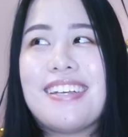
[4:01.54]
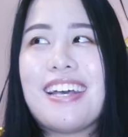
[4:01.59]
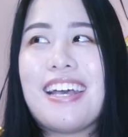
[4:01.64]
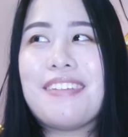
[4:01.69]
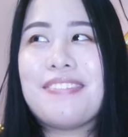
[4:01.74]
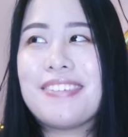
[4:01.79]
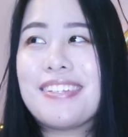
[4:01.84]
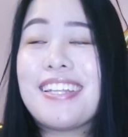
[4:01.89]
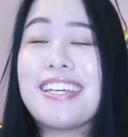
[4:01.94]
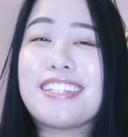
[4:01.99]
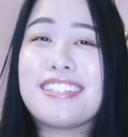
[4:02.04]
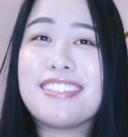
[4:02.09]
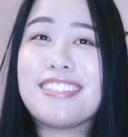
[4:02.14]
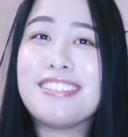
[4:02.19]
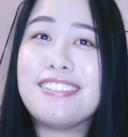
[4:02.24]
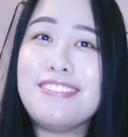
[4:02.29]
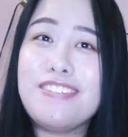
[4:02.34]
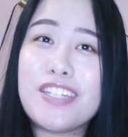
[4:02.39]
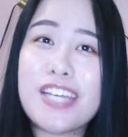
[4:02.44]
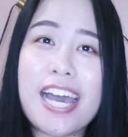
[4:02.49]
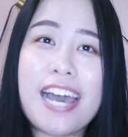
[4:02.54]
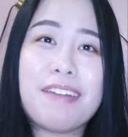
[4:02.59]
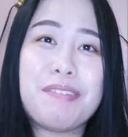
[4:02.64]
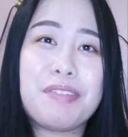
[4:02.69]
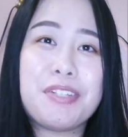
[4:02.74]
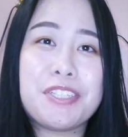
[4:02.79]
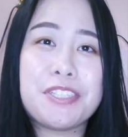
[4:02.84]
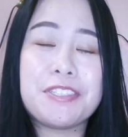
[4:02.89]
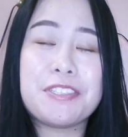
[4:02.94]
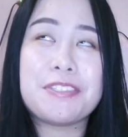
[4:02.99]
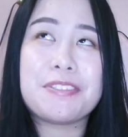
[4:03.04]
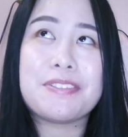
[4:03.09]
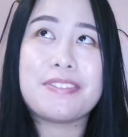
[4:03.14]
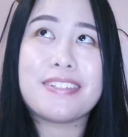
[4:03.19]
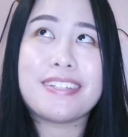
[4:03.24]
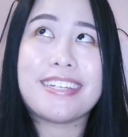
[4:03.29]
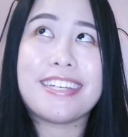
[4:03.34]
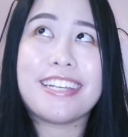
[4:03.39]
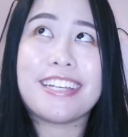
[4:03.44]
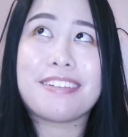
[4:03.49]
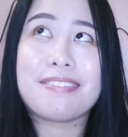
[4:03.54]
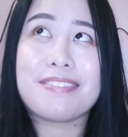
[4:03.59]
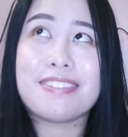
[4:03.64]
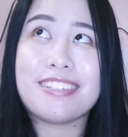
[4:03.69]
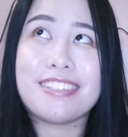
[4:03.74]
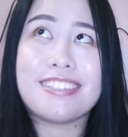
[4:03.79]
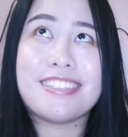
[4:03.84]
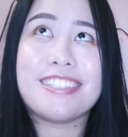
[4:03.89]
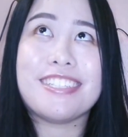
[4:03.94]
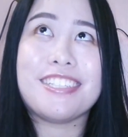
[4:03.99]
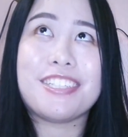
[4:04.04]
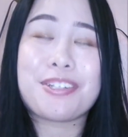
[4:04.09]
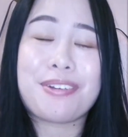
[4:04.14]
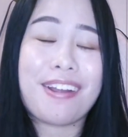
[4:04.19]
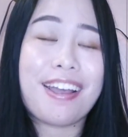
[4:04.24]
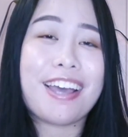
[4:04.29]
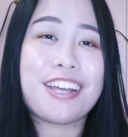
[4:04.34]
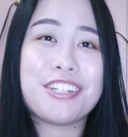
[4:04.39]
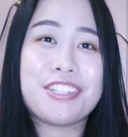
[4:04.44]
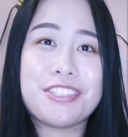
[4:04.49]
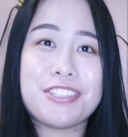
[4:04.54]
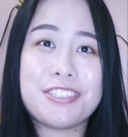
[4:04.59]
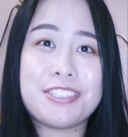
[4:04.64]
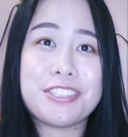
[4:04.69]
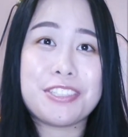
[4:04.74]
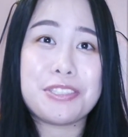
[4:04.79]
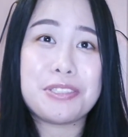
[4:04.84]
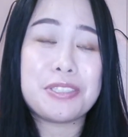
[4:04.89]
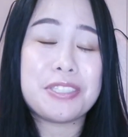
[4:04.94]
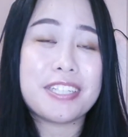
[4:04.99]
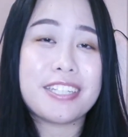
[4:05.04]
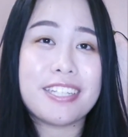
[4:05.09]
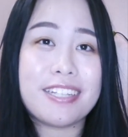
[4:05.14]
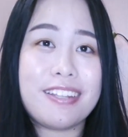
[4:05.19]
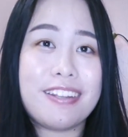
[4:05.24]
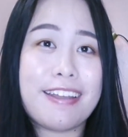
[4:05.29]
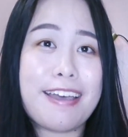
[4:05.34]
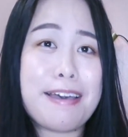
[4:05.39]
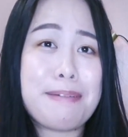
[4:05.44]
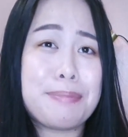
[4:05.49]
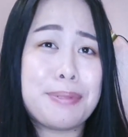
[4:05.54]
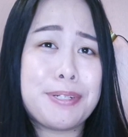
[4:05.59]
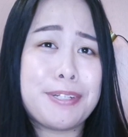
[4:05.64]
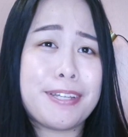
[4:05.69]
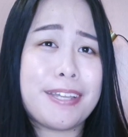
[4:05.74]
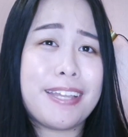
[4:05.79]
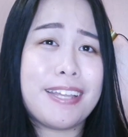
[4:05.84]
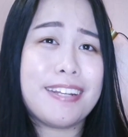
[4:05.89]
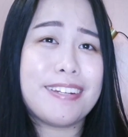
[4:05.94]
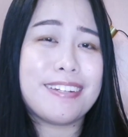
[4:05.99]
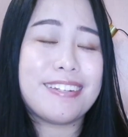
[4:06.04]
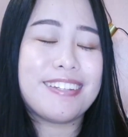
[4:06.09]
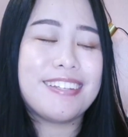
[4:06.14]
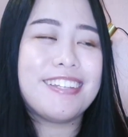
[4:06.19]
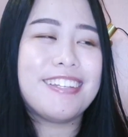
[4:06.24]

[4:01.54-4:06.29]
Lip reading: feel like you'd have to like really trash your shoes to get to that point.